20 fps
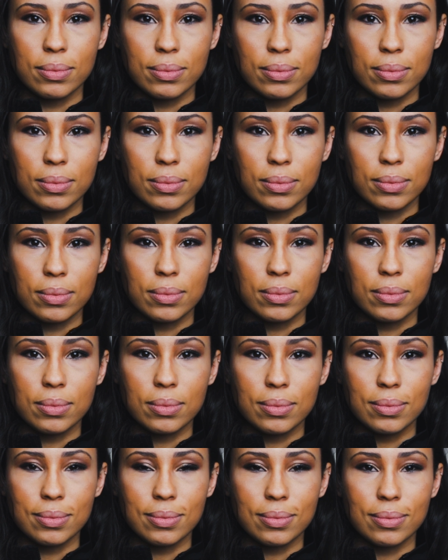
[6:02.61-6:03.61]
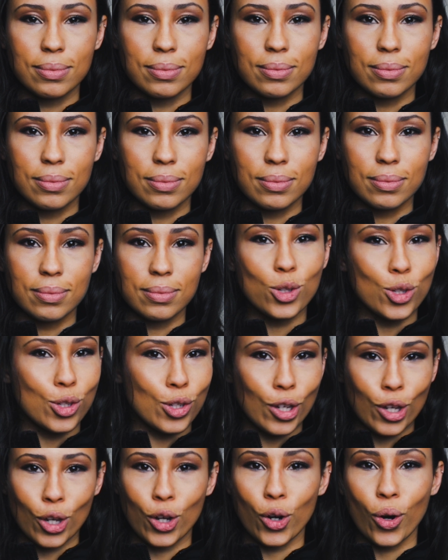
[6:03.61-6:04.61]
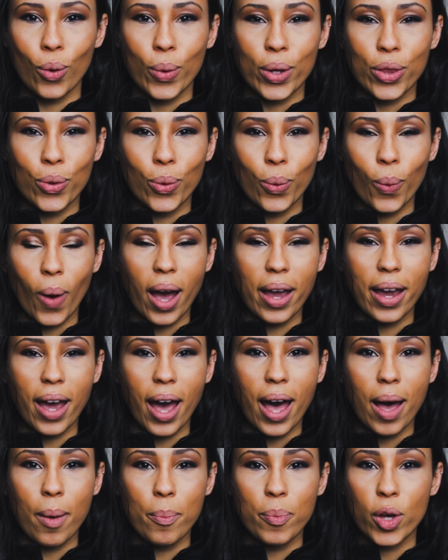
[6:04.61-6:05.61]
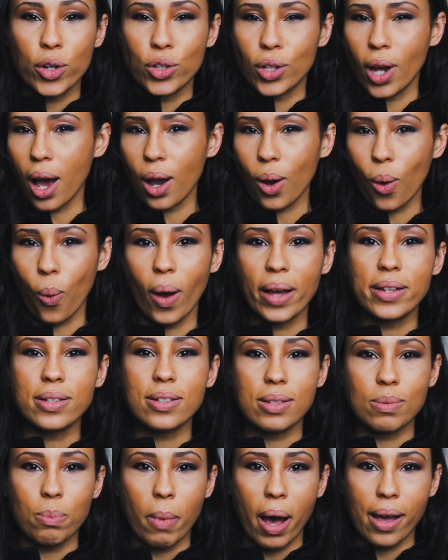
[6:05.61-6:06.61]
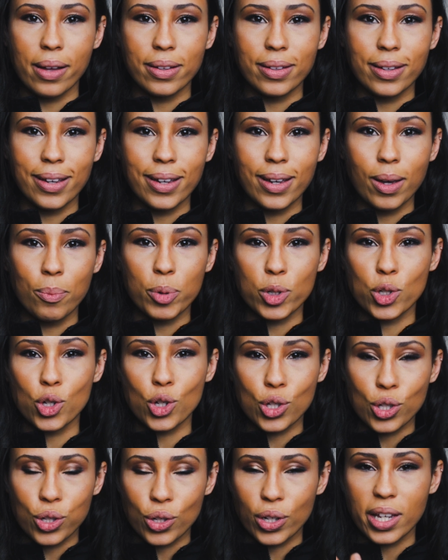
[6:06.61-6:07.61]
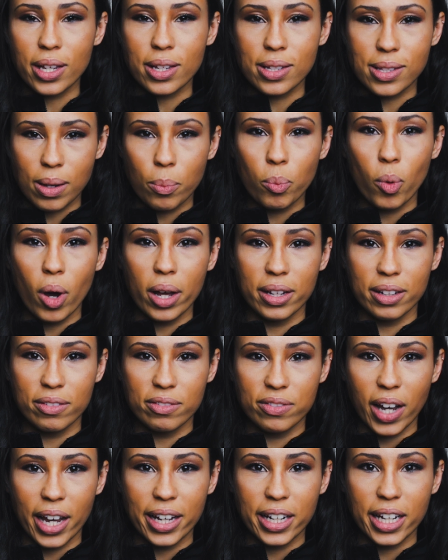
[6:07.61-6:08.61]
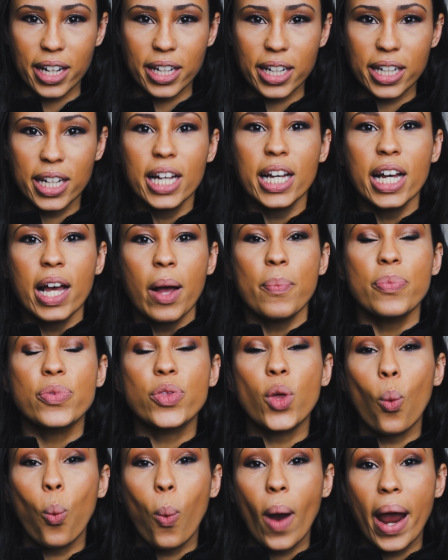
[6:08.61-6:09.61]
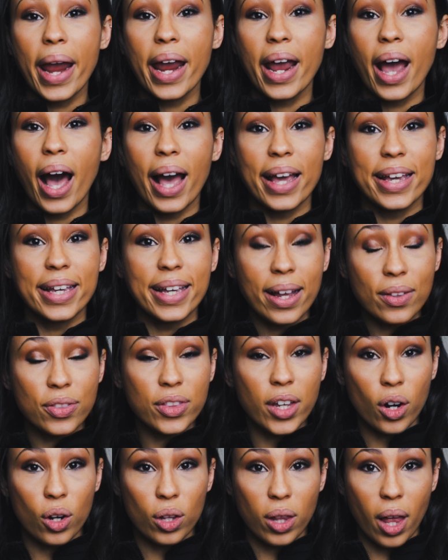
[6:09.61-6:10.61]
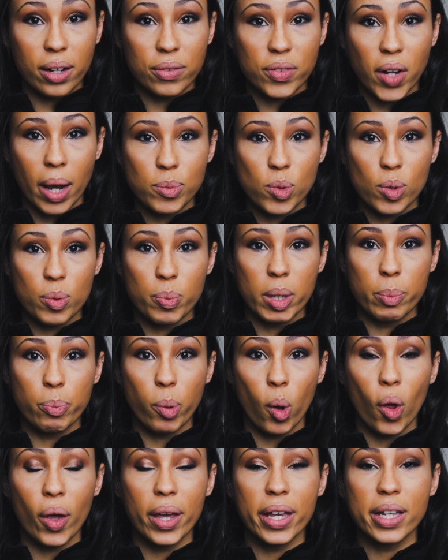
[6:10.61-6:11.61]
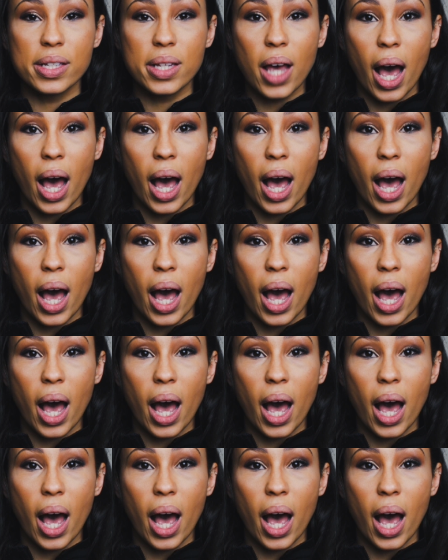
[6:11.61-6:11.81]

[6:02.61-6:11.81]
It's that confidence, secure with who I am, not quite smiling, but just looking somewhat inviting. The way I get there a lot of times with people is